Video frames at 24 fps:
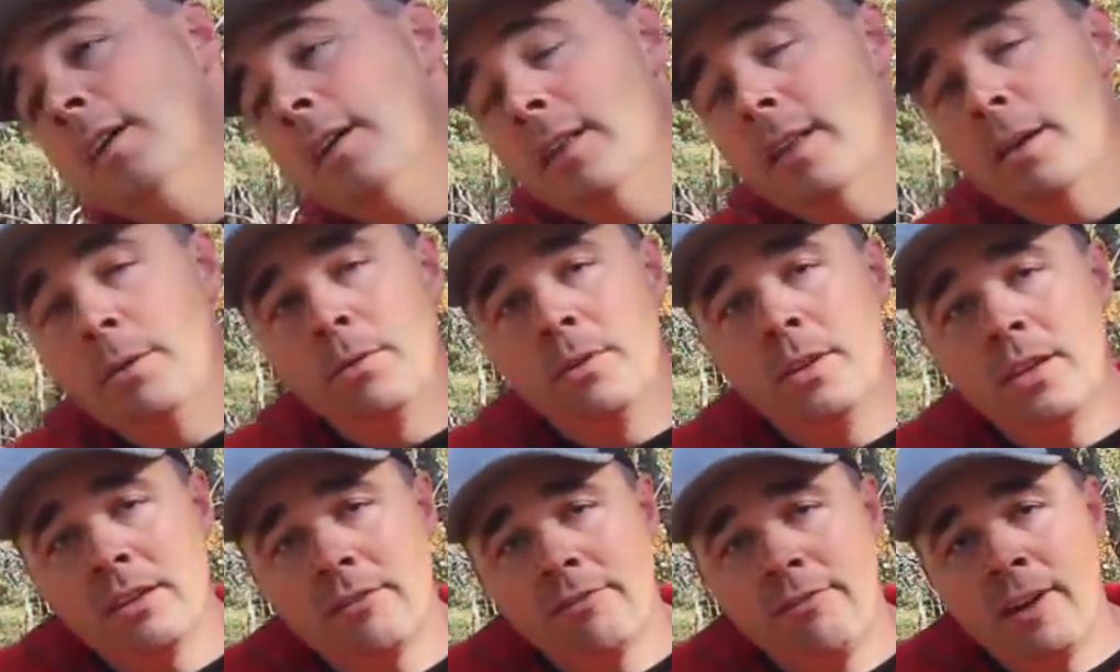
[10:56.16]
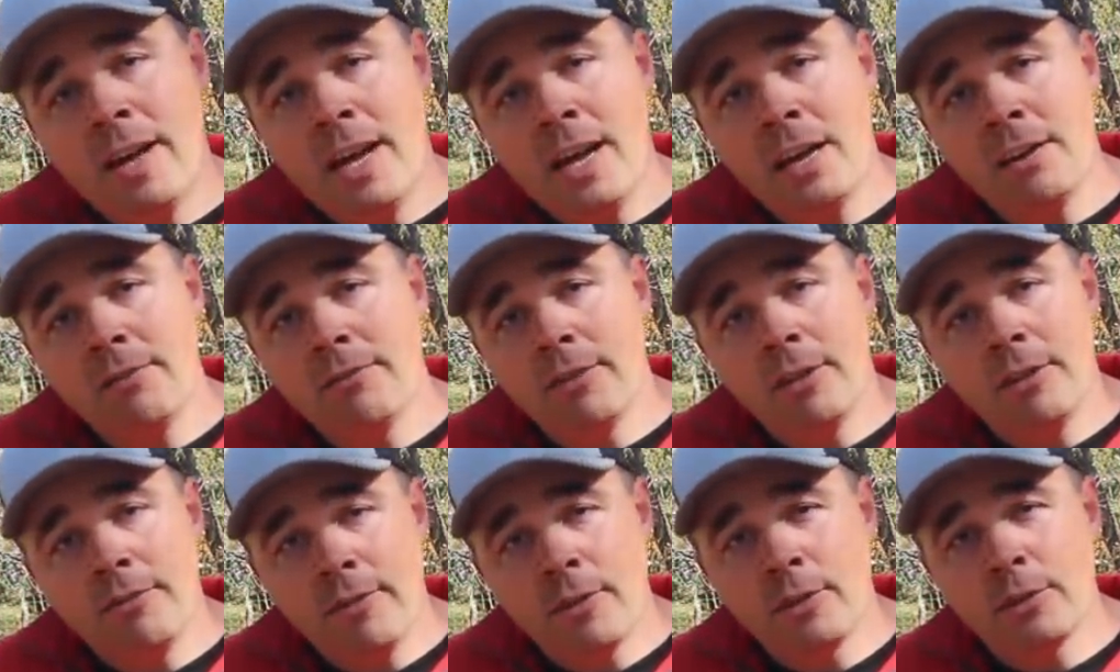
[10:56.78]
they would look fine
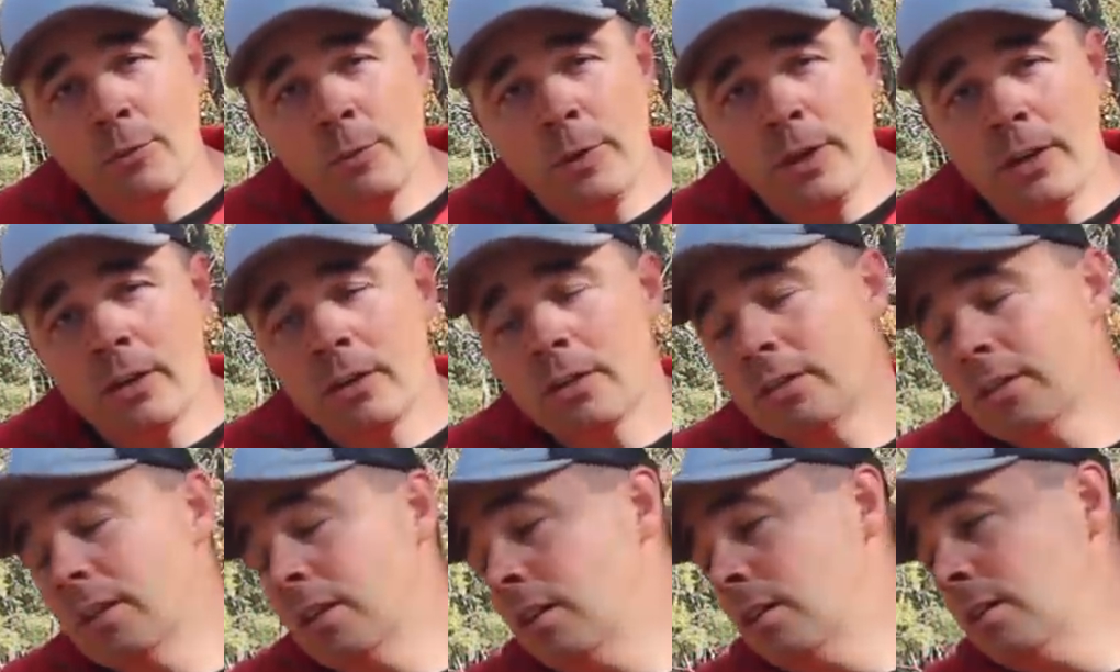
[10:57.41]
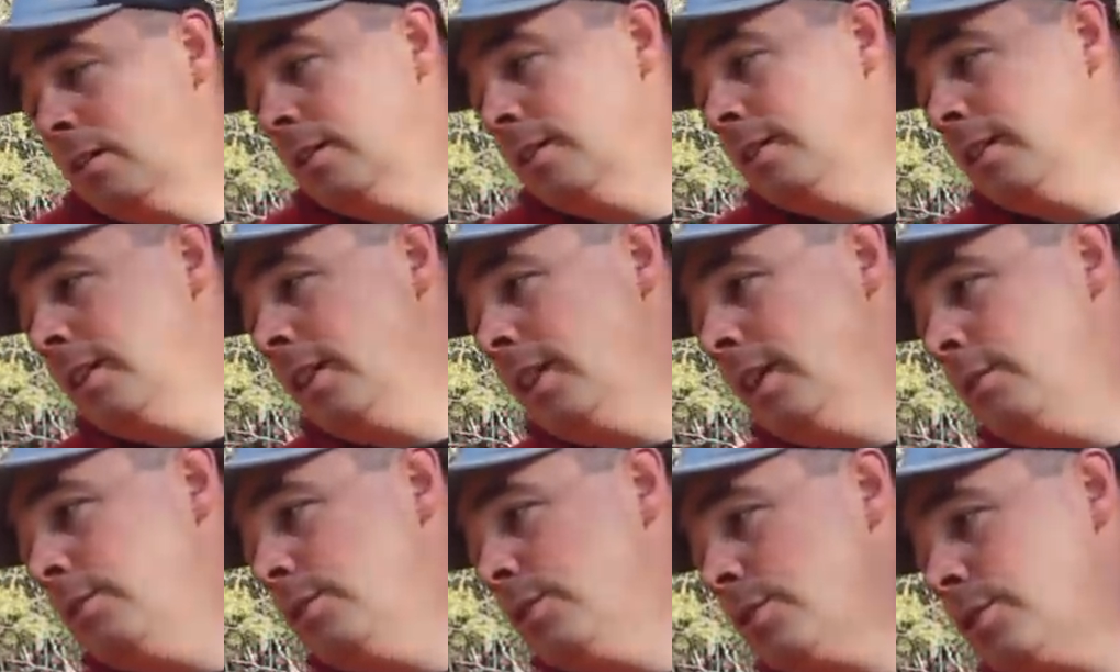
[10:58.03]
for the first week or so, and
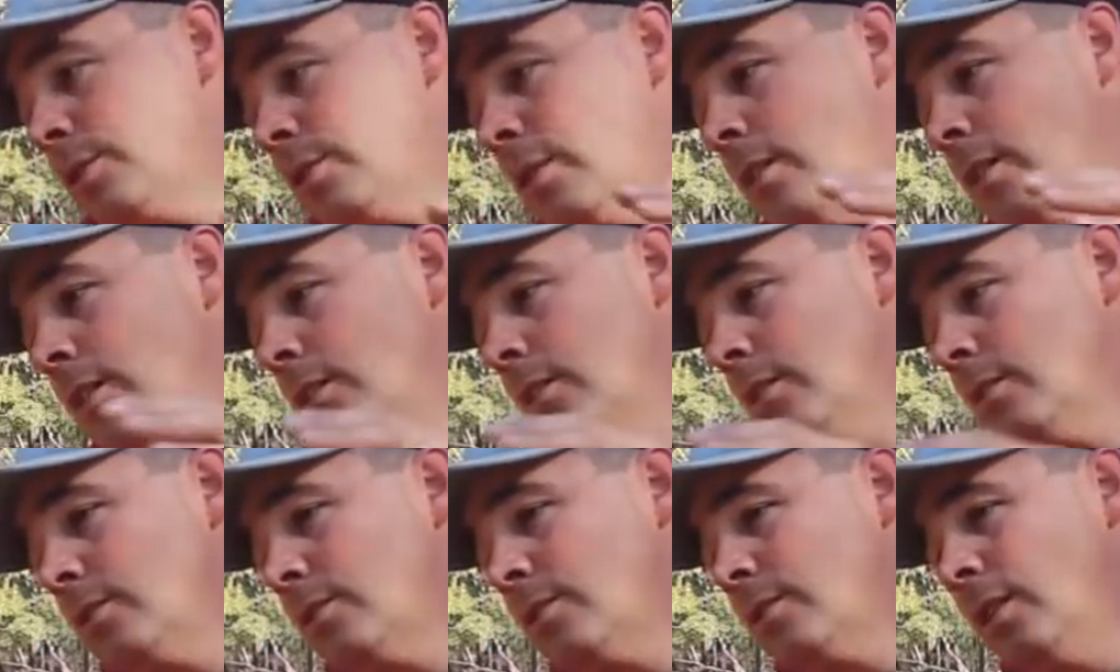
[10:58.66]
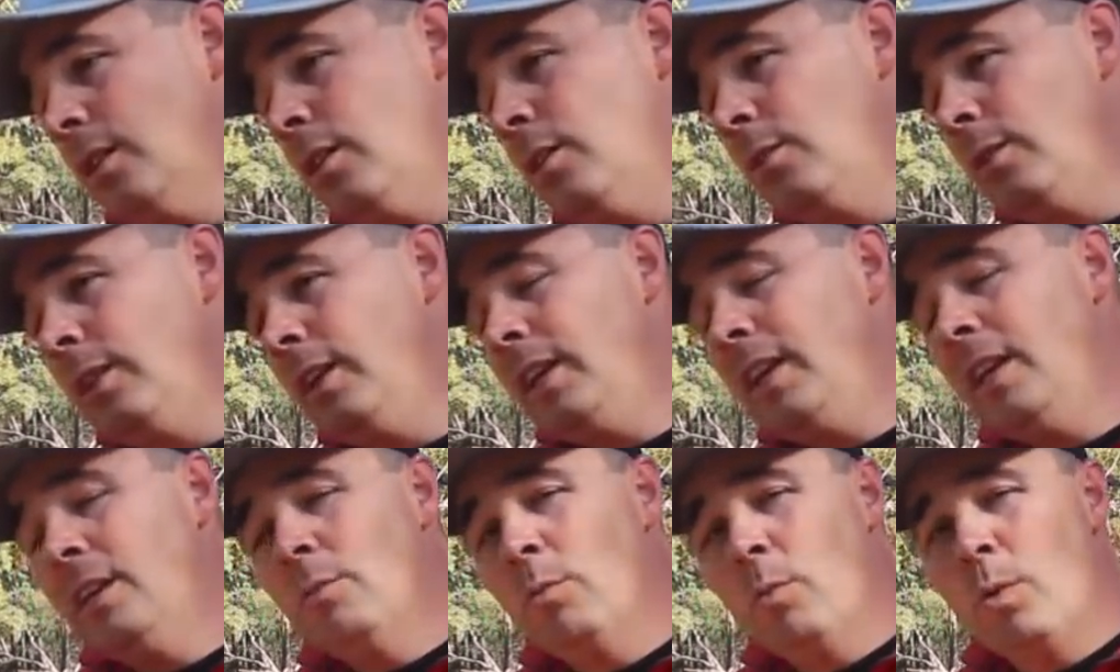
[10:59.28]
then they just start
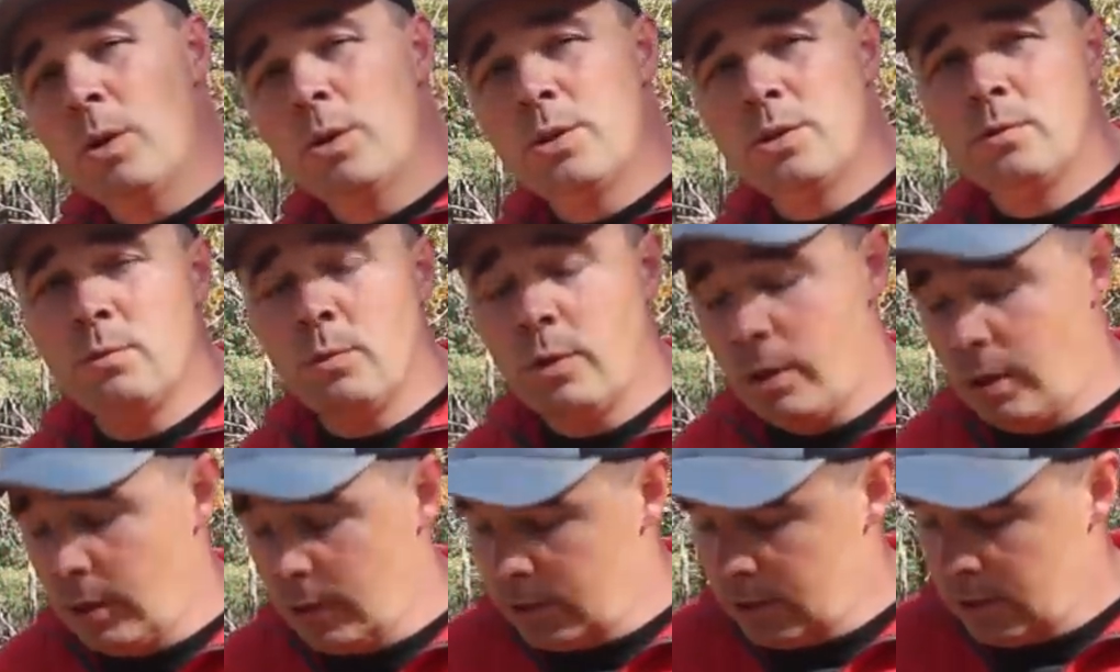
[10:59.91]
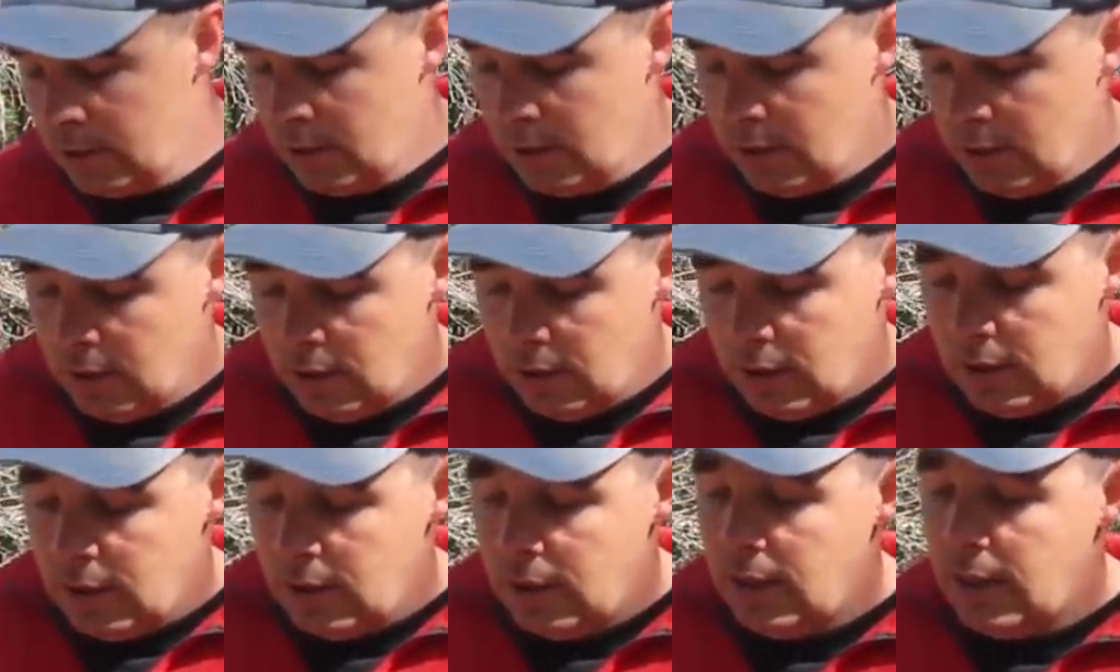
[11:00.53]
slowly getting worse and worse.
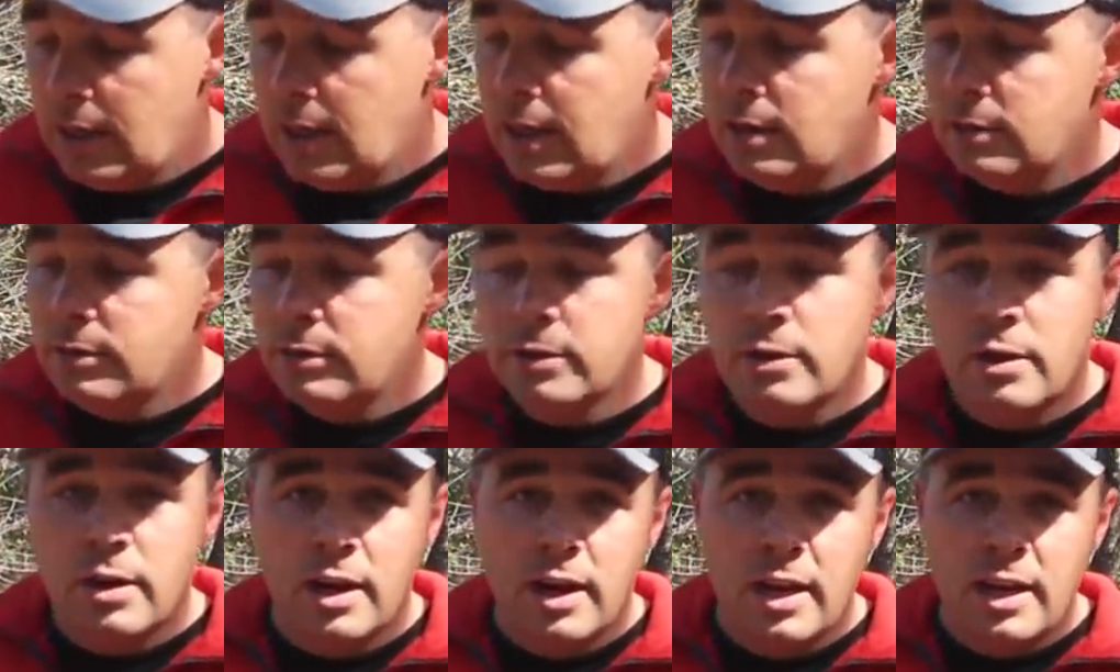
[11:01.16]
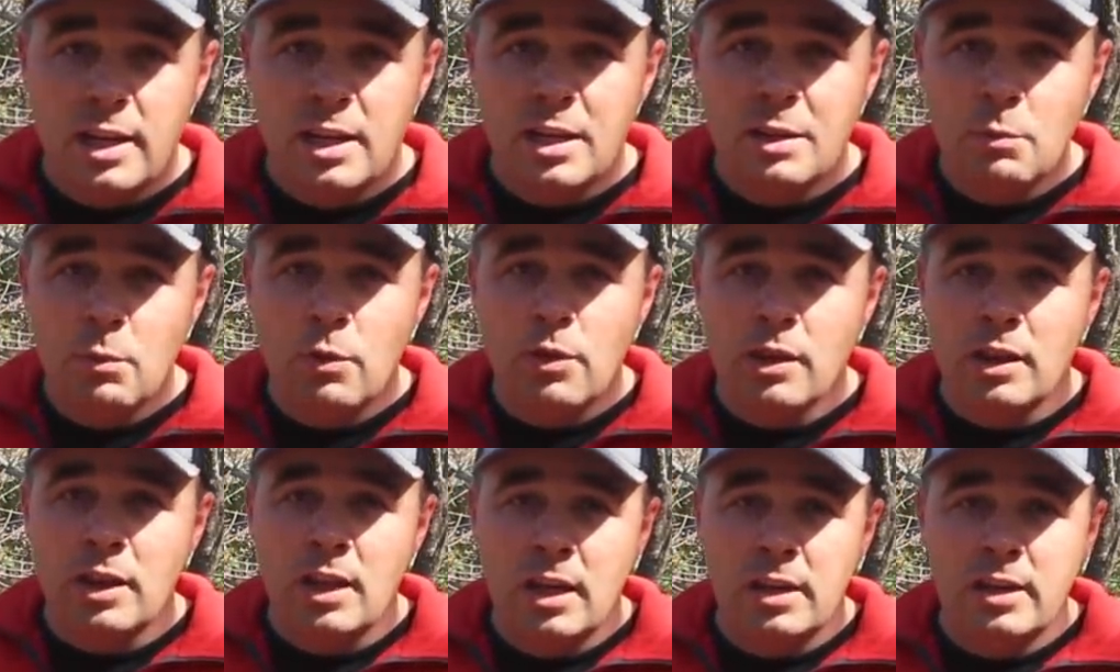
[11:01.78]
And I started hitting them
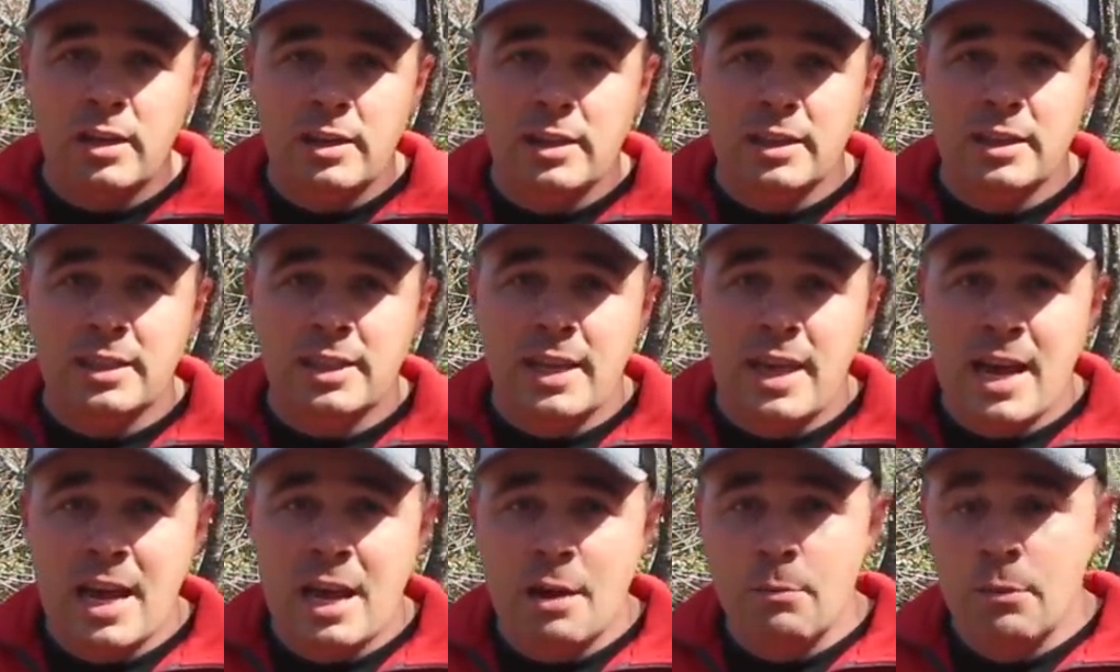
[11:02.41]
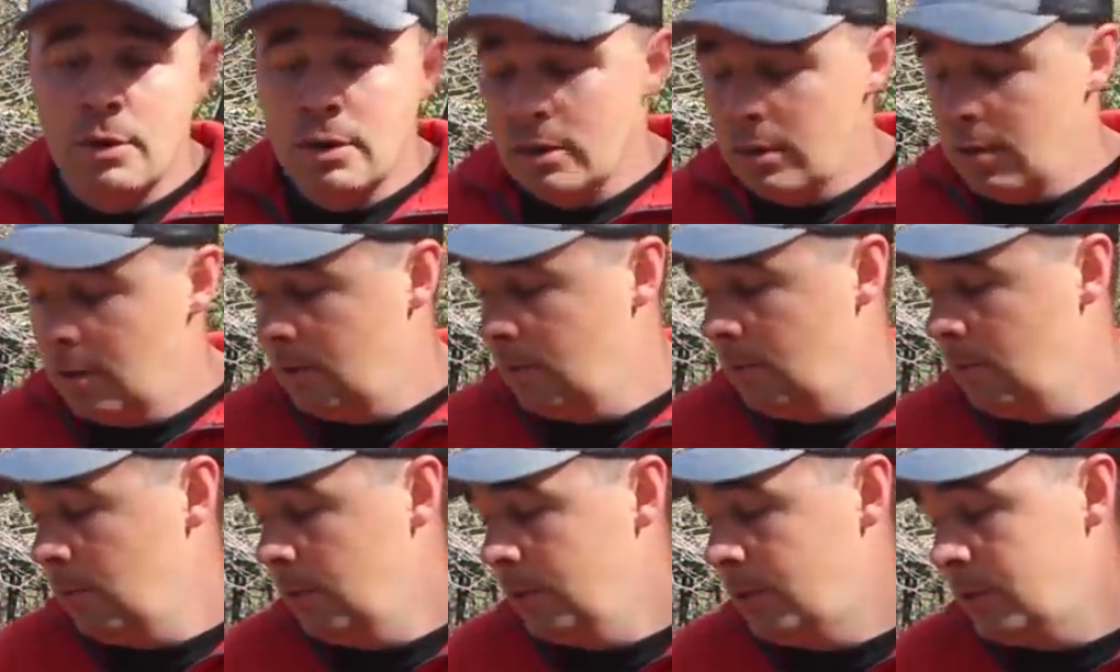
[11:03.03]
with a lot of this thiamine,
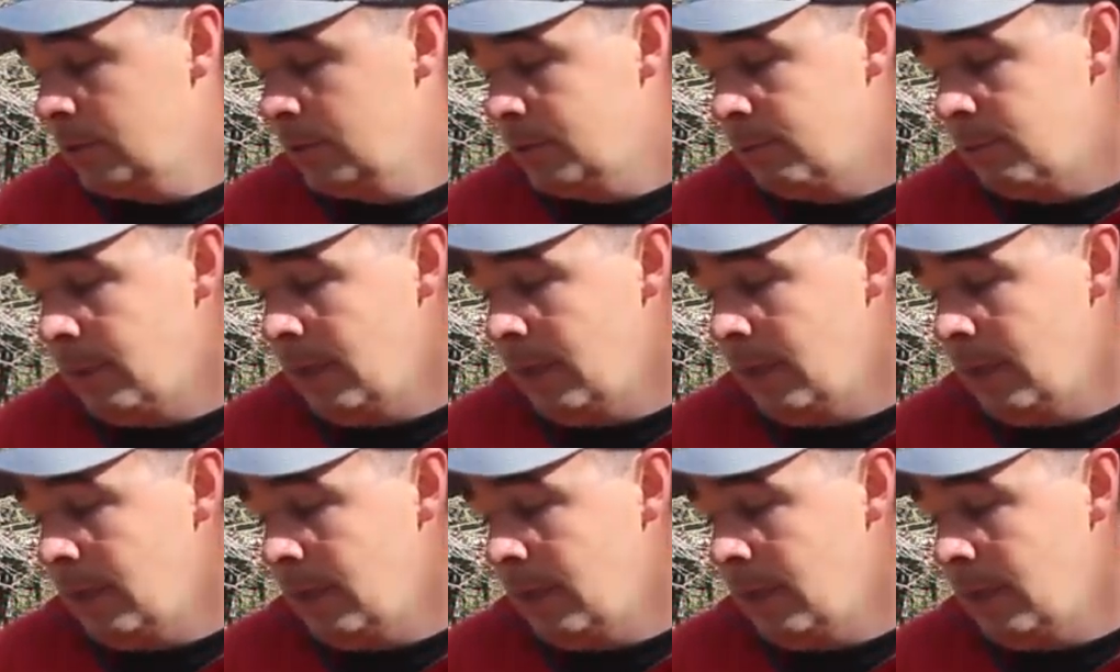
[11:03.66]
which was